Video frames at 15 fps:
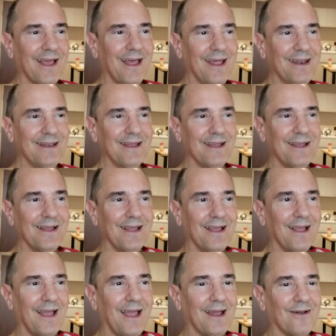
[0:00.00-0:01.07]
and,
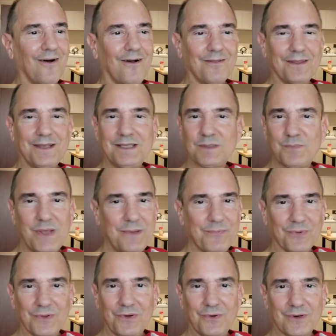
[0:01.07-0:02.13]
and all these
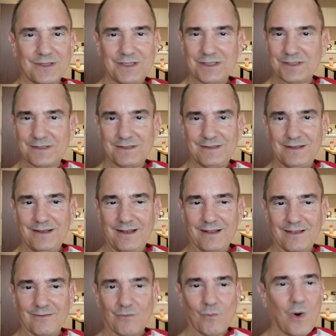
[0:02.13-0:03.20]
people who are just
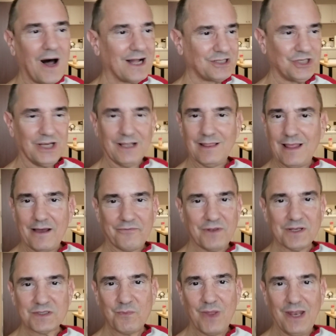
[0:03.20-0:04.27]
watching
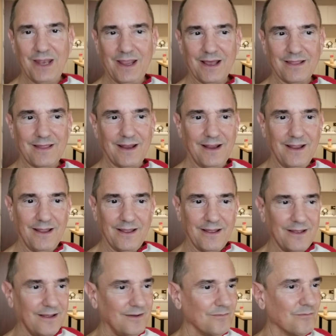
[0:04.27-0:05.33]
leftist media, they,
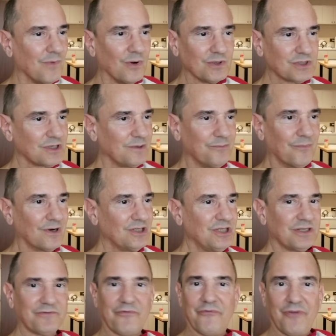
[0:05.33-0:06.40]
most of them are
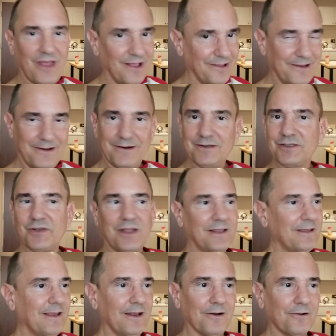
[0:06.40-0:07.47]
just failures,
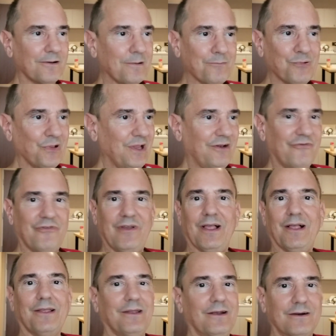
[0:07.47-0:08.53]
you know, complete
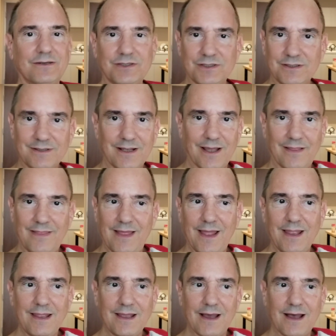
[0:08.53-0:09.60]
failures. And
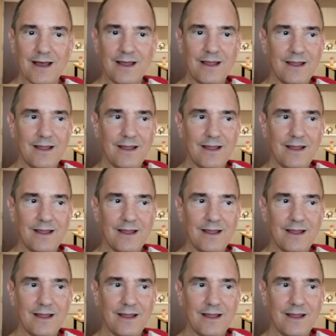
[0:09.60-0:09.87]
they, uh,